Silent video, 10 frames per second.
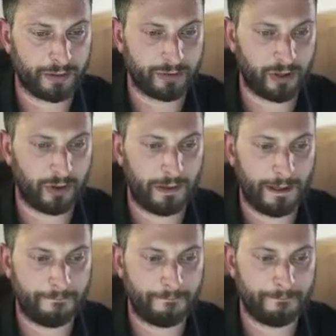So
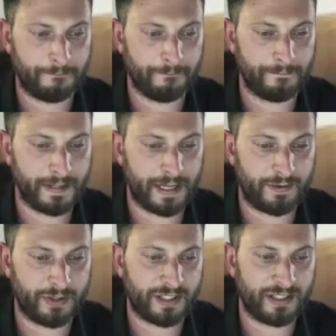if you
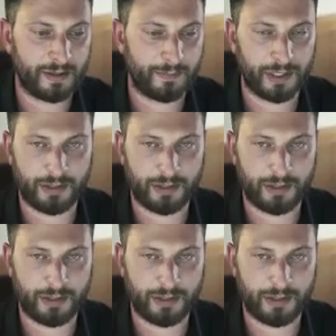see something,